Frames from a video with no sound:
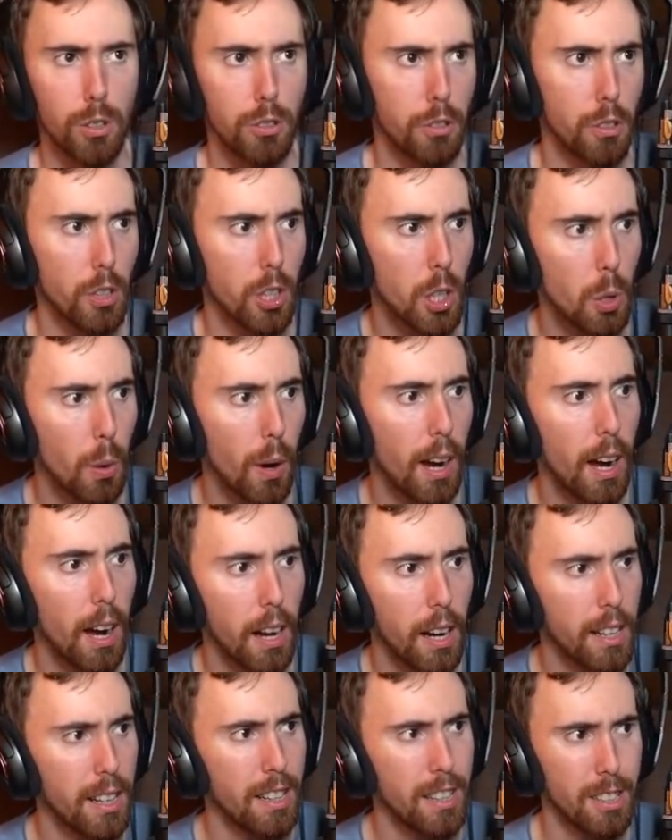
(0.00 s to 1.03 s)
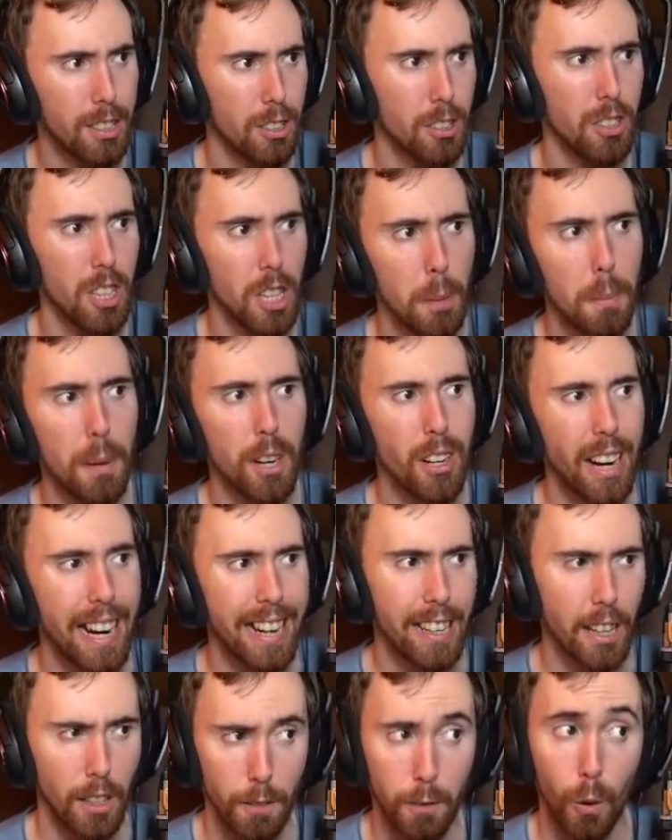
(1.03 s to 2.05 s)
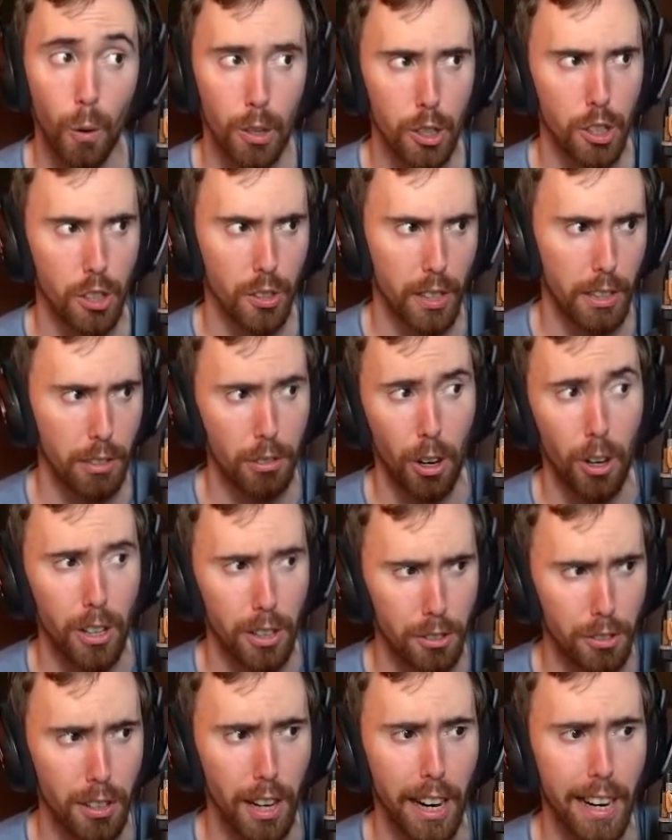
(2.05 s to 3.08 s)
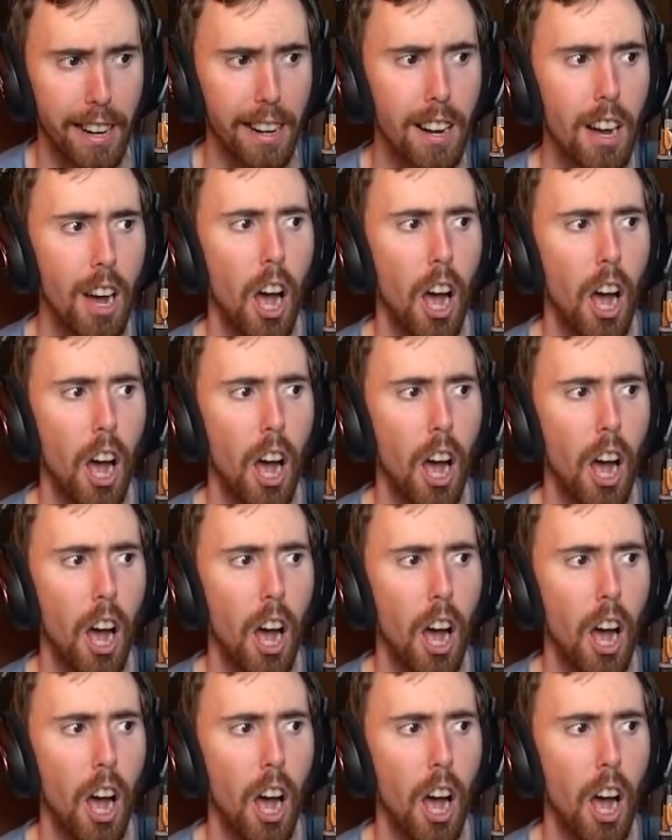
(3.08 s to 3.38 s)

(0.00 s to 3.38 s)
So you're a little bit late, unfortunately. Sorry to say.